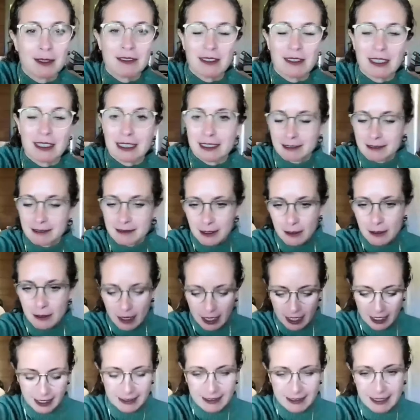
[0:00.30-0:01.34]
Perfect.
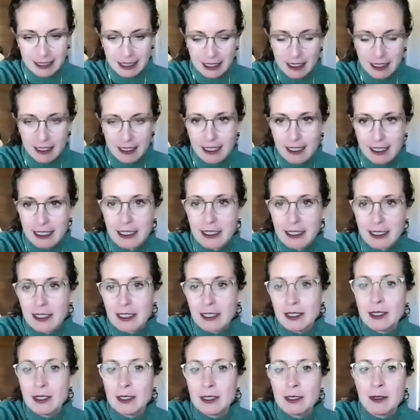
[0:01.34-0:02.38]
Okay.
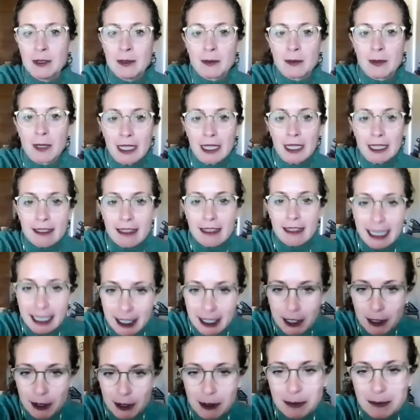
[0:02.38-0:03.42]
Well,
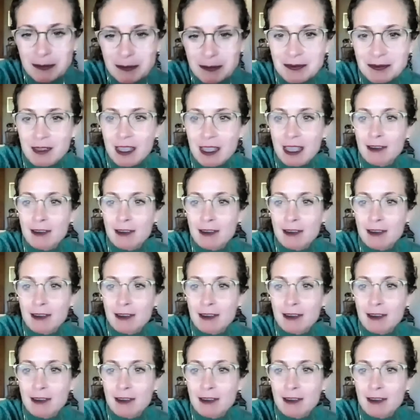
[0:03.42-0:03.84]
thank you,